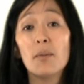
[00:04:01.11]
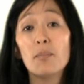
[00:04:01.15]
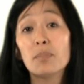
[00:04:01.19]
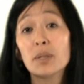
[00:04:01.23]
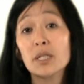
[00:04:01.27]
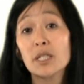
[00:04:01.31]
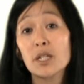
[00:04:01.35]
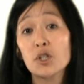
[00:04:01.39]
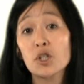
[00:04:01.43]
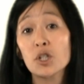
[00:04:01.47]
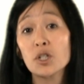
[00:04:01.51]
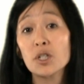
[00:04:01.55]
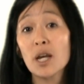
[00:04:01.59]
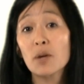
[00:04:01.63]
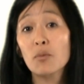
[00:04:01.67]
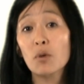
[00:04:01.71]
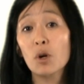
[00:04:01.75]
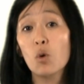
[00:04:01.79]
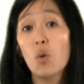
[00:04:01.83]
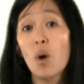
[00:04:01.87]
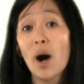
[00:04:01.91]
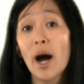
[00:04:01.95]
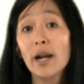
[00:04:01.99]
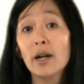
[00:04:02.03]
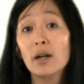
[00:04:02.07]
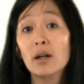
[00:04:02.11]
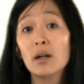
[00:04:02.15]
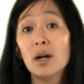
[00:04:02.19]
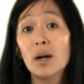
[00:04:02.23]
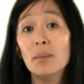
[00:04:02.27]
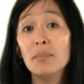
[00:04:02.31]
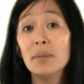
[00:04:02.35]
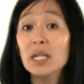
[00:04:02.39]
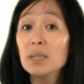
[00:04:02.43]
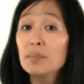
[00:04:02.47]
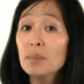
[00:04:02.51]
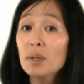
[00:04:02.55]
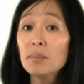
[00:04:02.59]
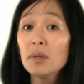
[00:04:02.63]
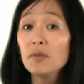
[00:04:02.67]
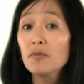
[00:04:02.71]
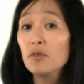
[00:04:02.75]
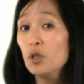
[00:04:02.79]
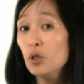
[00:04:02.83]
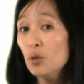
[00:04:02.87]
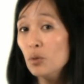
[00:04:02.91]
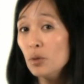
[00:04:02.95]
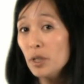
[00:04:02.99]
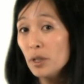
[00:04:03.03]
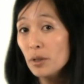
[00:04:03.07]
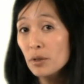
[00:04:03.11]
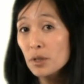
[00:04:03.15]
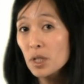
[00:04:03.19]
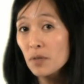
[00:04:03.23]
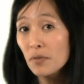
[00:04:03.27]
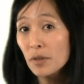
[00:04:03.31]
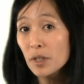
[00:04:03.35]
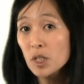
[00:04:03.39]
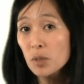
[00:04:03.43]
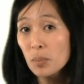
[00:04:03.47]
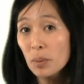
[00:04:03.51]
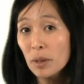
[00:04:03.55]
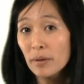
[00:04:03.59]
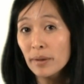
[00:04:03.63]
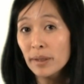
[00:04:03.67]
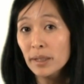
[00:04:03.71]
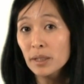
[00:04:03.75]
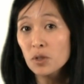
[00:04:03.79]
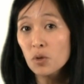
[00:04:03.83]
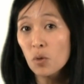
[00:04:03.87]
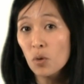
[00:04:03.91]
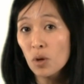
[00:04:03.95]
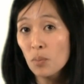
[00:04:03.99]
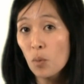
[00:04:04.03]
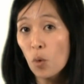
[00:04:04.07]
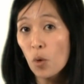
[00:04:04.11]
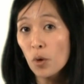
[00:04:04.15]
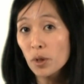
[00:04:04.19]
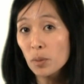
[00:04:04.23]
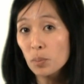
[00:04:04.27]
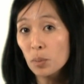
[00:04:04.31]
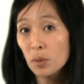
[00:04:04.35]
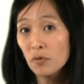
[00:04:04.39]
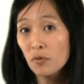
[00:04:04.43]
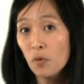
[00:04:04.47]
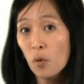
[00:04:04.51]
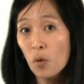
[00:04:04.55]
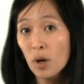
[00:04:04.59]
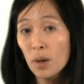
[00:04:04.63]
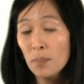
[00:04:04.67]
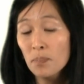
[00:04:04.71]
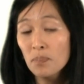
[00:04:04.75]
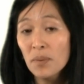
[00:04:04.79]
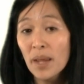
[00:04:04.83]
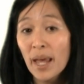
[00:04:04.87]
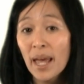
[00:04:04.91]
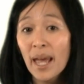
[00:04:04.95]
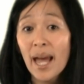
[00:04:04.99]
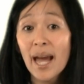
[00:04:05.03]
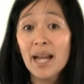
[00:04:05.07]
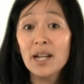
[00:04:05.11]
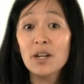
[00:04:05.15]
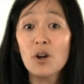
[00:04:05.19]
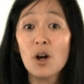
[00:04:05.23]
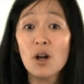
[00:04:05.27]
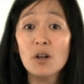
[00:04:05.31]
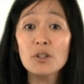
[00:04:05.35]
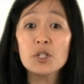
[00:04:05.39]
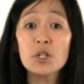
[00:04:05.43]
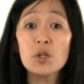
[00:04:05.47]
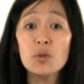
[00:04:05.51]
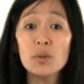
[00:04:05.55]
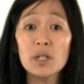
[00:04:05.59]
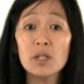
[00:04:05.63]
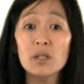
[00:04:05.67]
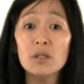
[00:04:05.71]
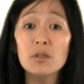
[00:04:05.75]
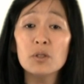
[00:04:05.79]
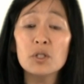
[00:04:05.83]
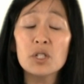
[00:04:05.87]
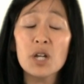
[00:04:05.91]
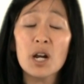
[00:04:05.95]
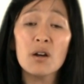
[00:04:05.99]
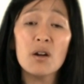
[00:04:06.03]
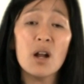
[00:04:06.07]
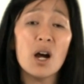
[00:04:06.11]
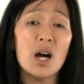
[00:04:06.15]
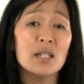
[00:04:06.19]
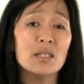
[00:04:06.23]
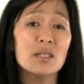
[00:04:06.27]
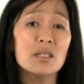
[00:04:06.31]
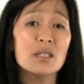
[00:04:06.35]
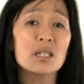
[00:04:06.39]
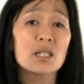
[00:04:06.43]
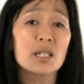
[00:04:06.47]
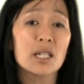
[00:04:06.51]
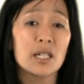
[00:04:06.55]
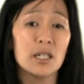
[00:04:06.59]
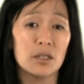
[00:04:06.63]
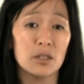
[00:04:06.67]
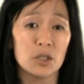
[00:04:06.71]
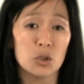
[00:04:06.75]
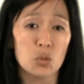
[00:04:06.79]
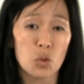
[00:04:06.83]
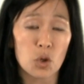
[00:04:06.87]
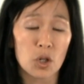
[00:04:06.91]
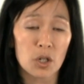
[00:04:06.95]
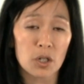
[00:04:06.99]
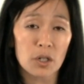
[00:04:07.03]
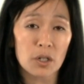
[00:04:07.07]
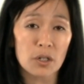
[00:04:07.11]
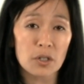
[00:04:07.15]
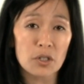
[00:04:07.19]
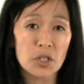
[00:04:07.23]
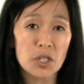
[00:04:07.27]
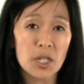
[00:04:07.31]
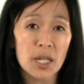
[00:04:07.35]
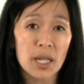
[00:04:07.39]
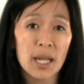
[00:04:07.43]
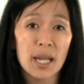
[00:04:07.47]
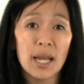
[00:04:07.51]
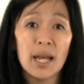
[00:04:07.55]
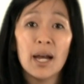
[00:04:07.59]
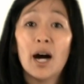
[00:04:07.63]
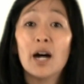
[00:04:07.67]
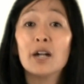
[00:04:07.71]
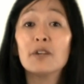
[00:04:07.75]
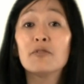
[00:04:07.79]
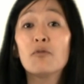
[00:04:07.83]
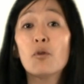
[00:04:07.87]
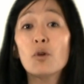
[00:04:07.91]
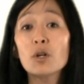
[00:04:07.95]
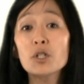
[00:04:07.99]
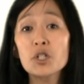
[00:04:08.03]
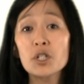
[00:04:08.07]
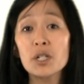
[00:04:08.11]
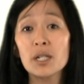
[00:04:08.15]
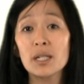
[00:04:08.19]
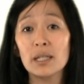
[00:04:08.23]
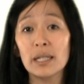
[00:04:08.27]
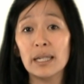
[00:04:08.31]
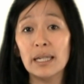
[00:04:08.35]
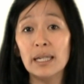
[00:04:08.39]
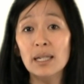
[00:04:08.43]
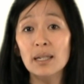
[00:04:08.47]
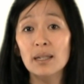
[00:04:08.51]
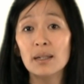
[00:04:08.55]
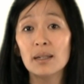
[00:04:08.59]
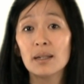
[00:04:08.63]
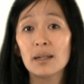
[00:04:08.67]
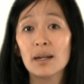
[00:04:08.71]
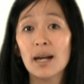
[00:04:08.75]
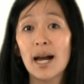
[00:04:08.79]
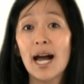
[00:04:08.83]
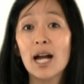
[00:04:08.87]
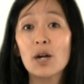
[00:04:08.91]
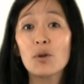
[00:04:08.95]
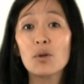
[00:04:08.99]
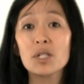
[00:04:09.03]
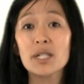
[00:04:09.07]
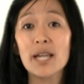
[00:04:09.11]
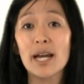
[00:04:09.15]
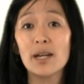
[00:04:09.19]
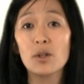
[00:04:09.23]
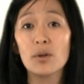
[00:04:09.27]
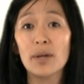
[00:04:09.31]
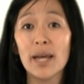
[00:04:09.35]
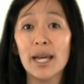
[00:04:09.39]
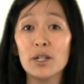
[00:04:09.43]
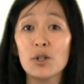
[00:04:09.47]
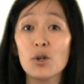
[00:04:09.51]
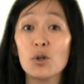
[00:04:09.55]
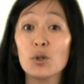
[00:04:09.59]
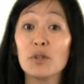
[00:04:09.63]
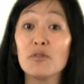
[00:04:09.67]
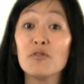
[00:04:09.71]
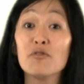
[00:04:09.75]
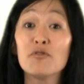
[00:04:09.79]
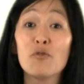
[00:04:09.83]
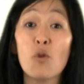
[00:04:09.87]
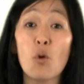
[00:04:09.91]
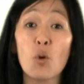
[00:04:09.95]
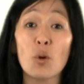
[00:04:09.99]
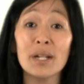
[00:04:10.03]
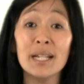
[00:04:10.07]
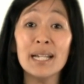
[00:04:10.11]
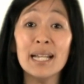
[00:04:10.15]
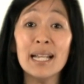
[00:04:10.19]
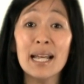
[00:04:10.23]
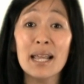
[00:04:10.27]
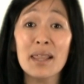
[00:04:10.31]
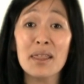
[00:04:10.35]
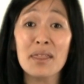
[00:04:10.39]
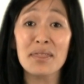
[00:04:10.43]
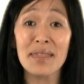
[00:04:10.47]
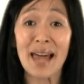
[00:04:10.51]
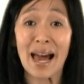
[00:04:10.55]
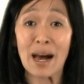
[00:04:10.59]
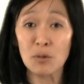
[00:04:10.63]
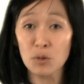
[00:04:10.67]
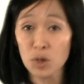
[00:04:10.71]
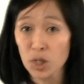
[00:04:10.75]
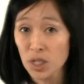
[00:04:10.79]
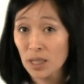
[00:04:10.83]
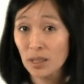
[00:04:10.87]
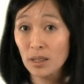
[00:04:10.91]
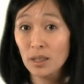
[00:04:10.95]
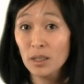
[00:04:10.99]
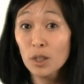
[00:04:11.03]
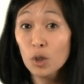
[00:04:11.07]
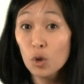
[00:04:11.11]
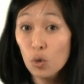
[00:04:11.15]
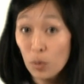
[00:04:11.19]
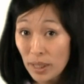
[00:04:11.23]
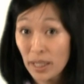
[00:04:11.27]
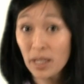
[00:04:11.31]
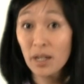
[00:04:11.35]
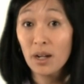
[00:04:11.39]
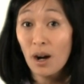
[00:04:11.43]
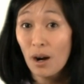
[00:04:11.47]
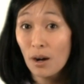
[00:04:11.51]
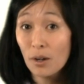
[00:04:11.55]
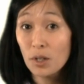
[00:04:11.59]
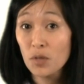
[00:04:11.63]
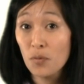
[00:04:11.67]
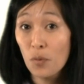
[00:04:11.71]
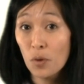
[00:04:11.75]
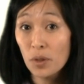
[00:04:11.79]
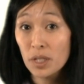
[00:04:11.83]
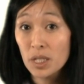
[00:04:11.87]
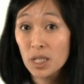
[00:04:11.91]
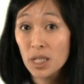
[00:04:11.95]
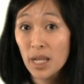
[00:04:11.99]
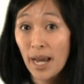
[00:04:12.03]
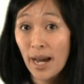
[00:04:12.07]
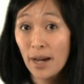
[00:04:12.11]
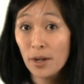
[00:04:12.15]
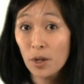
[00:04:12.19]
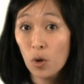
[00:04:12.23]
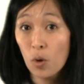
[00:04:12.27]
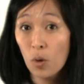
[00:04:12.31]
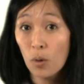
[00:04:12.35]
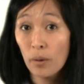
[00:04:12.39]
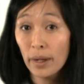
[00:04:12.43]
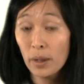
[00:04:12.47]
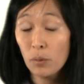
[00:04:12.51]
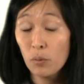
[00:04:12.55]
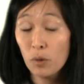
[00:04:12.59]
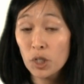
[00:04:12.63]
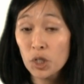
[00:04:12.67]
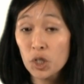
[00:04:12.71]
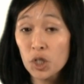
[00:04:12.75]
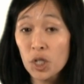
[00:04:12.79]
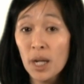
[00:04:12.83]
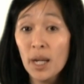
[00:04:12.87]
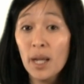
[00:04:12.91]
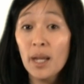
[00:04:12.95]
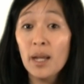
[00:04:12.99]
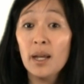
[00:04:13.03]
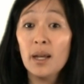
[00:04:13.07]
positions that require a minimum of 2 years of experience or more to perform. And it also includes our unskilled workers. Unfortunately, Congress allocated only 40,000 green cards for this category, which